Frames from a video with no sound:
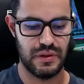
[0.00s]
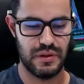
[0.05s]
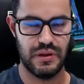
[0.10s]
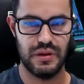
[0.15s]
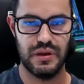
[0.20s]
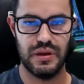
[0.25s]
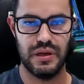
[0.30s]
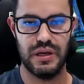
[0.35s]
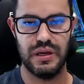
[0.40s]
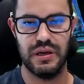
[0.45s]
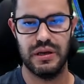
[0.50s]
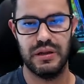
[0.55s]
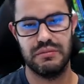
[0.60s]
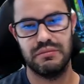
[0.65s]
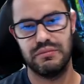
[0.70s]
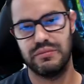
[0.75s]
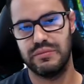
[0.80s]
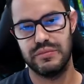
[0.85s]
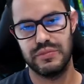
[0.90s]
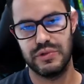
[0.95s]

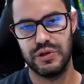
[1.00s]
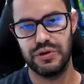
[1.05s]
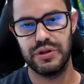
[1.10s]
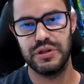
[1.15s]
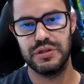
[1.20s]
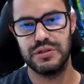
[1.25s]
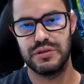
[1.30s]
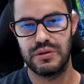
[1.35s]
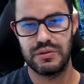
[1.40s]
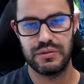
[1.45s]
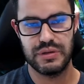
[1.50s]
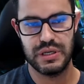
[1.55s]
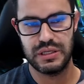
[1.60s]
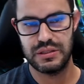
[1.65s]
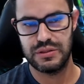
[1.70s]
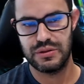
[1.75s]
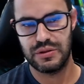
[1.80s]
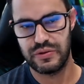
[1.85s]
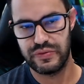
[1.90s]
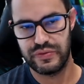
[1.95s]
And no need to go
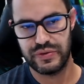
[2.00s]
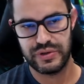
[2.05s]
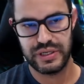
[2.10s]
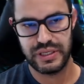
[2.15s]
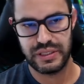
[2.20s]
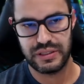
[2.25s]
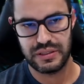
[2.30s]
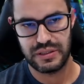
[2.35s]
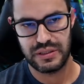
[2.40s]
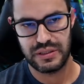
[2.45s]
nuts over it.